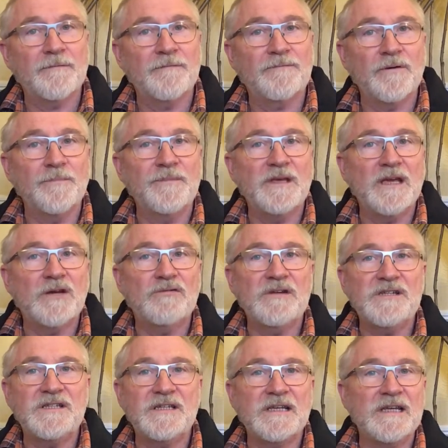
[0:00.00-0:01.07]
from the
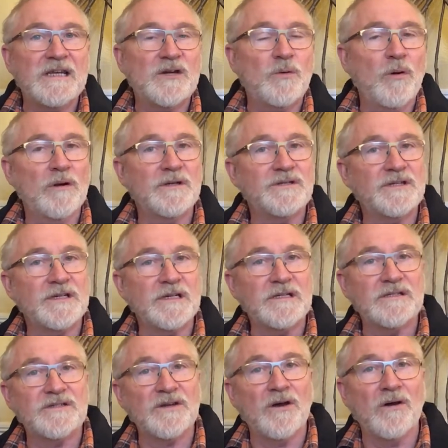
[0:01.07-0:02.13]
increasing
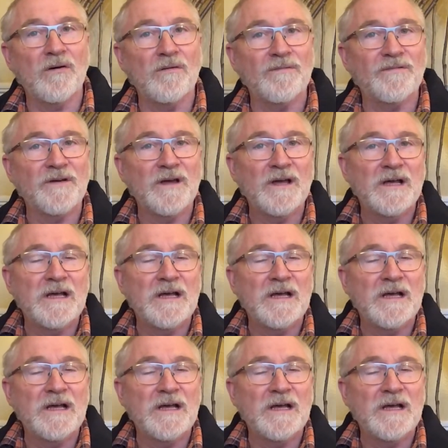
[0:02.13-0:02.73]
inequalities of